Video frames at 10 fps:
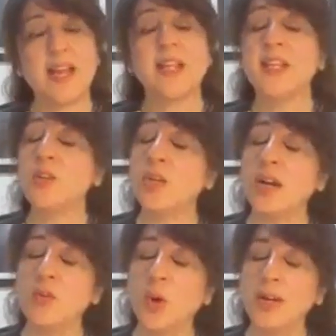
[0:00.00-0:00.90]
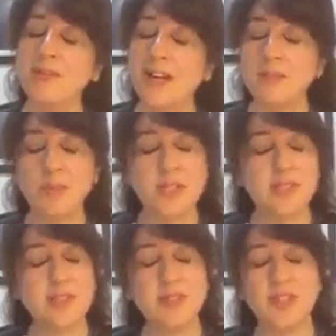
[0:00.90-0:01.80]
you'll avoid one
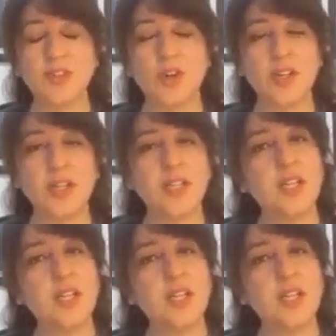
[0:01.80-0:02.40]
person with authority,